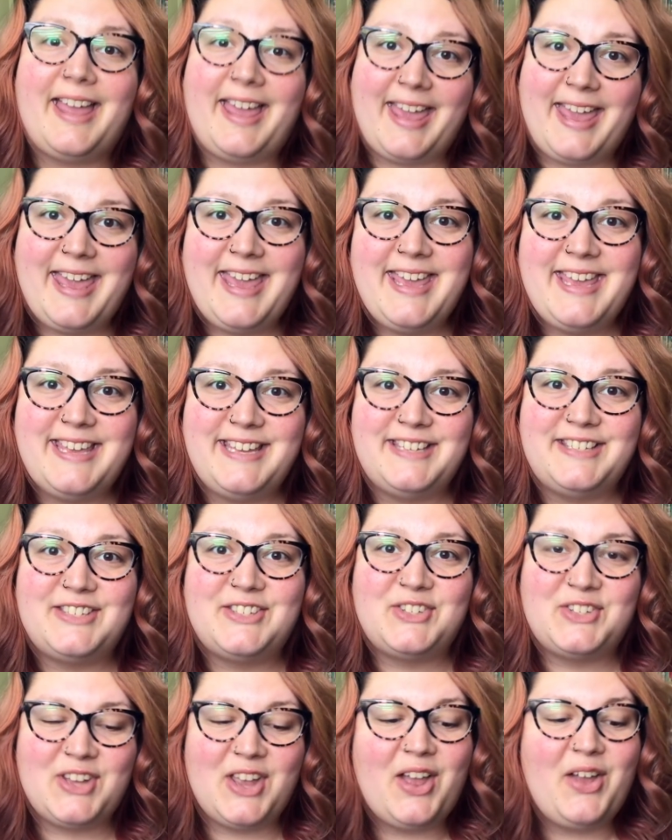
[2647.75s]
Hey,
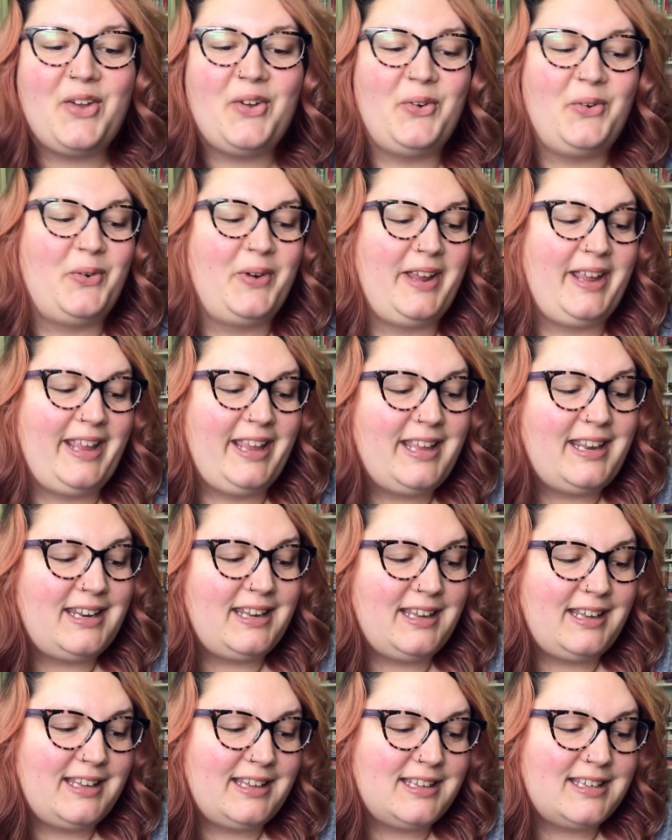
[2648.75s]
so it
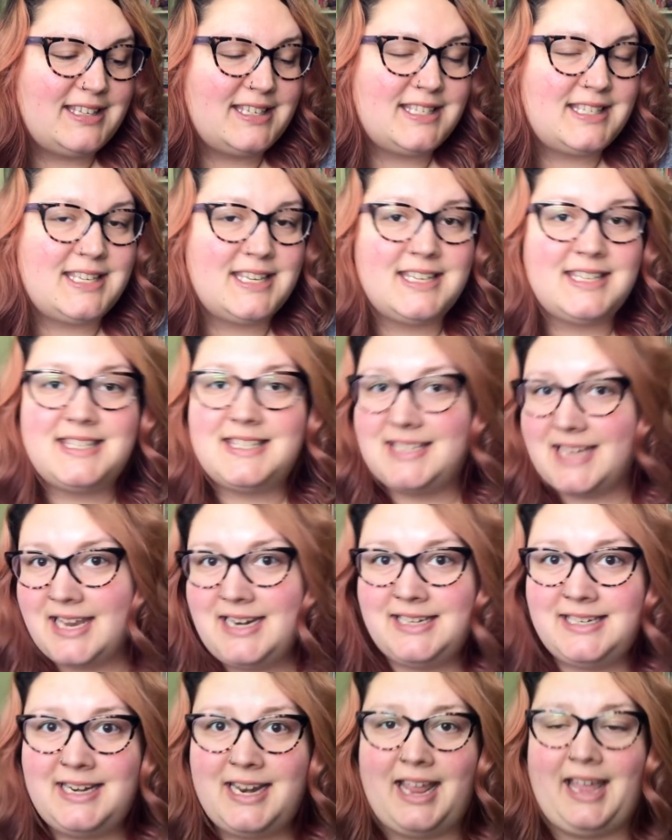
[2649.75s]
is
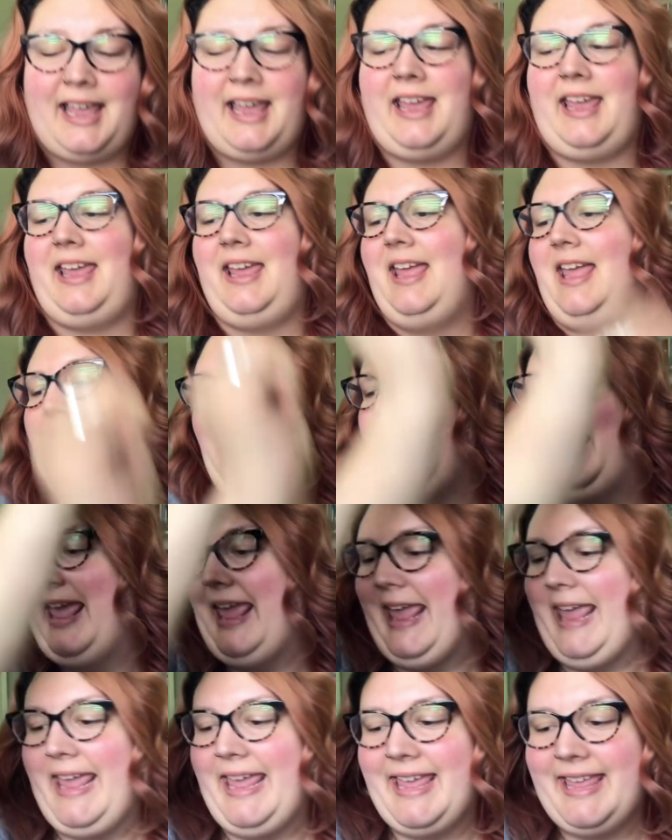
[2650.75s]
Sunday,
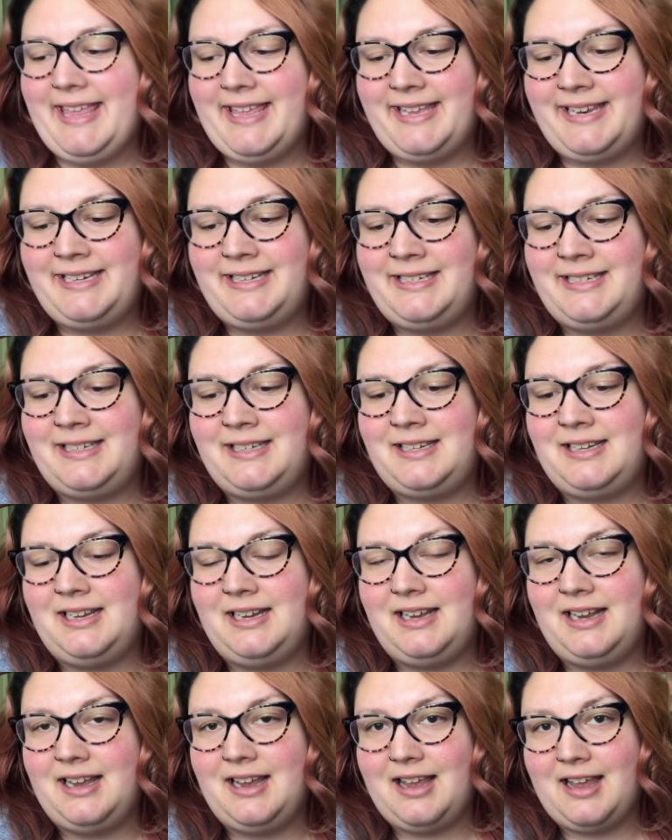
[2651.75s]
and
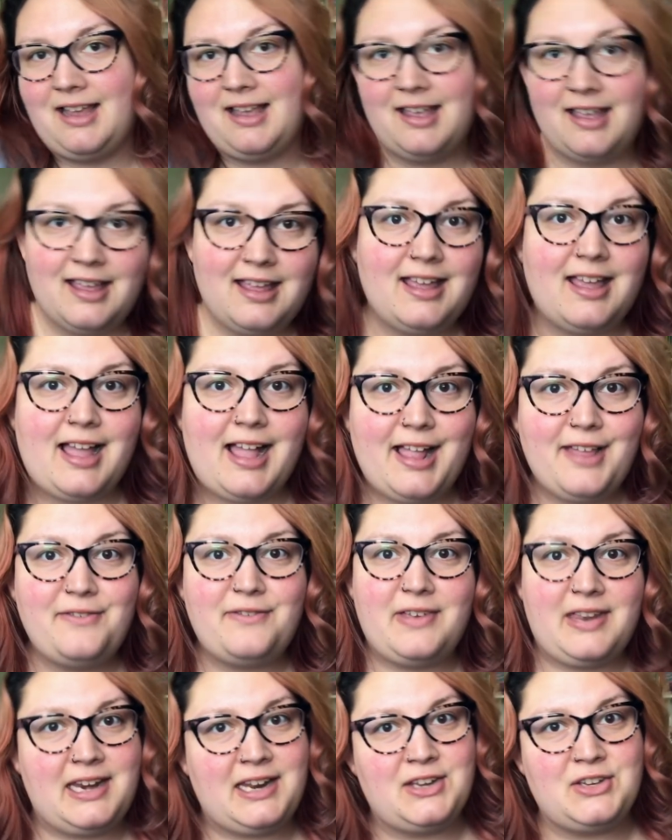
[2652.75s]
I
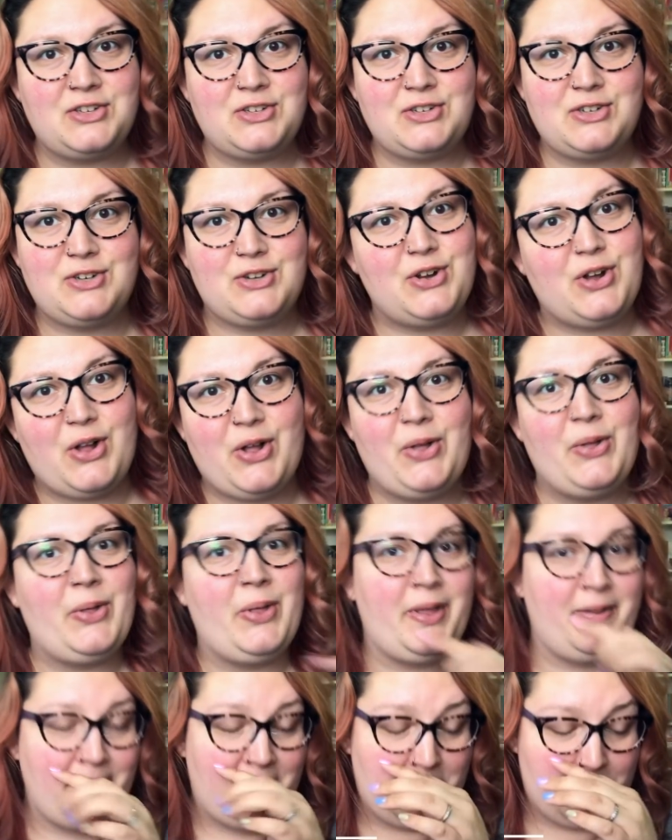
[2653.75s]
finished
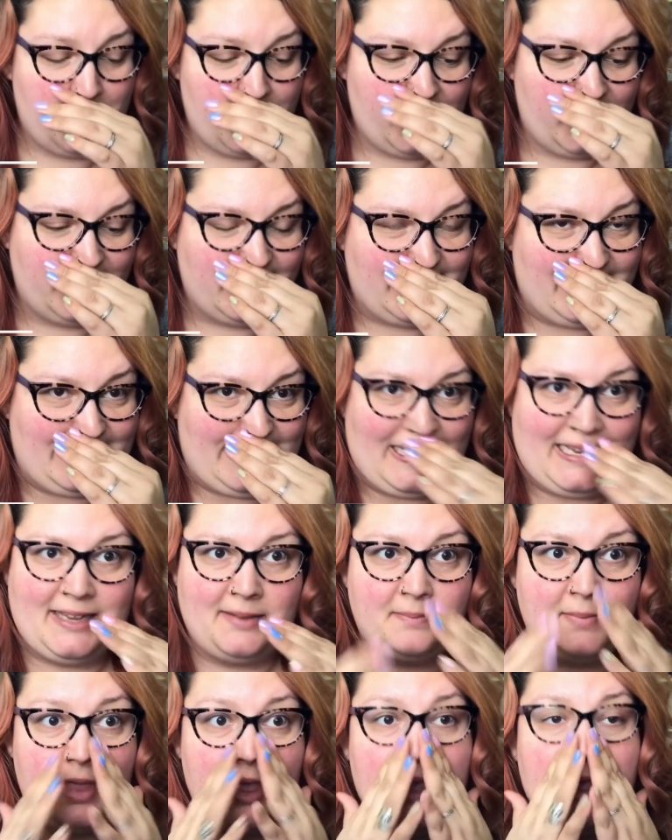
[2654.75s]
all of the books.
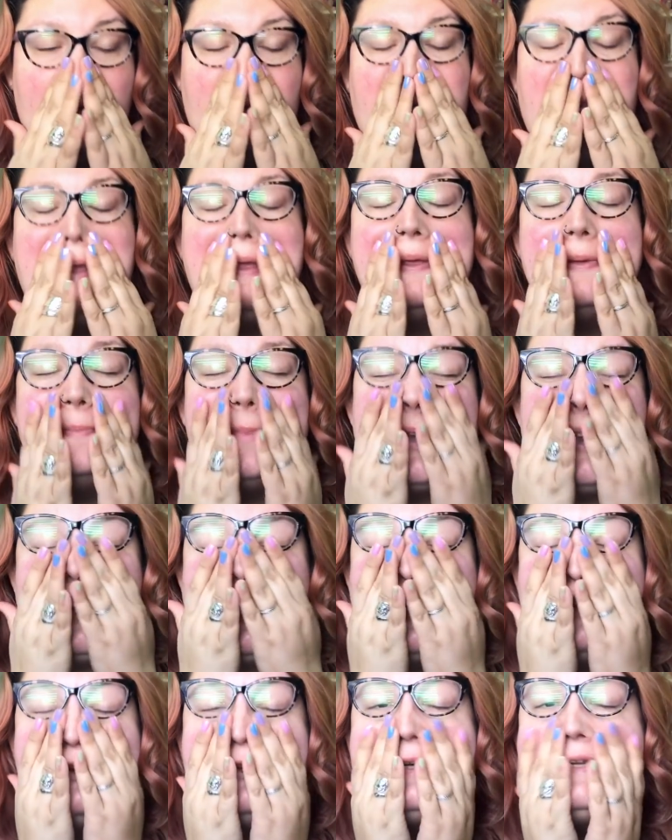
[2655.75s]
Um, you
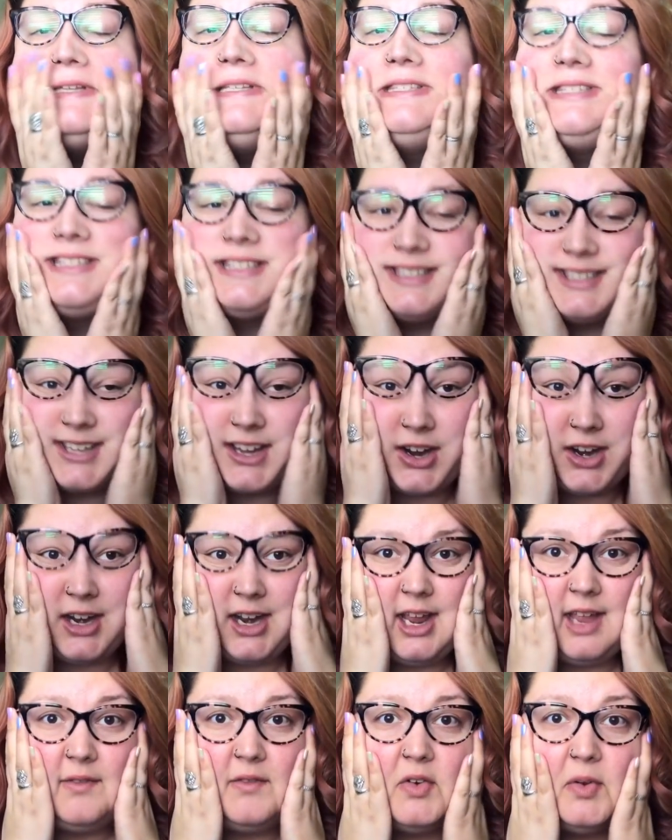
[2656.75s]
might notice, sorry,
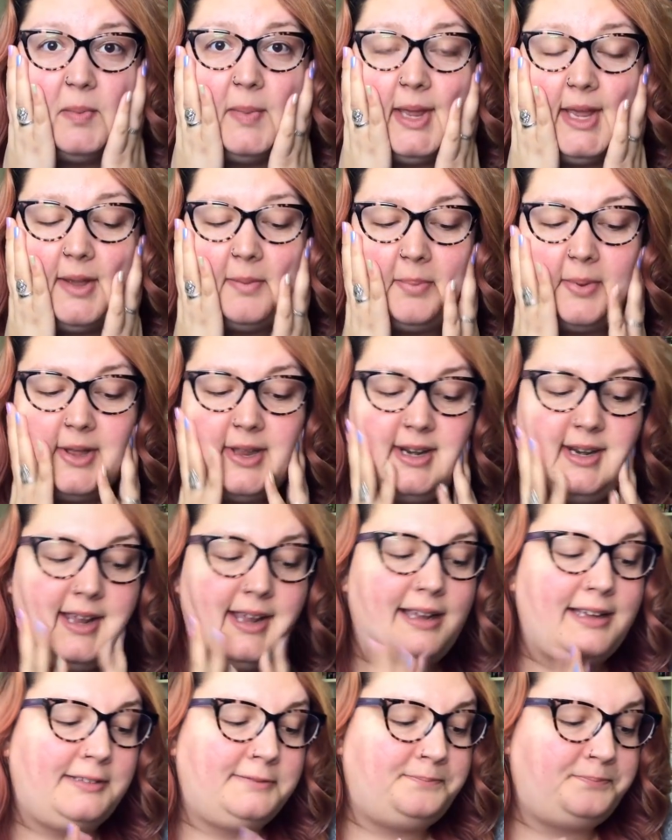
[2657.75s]
I have no makeup on,
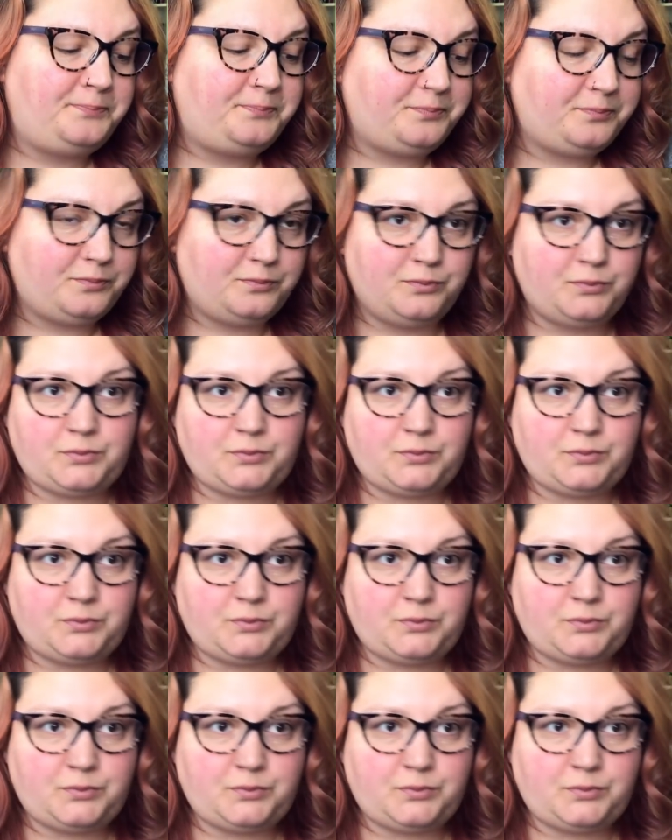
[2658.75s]
um,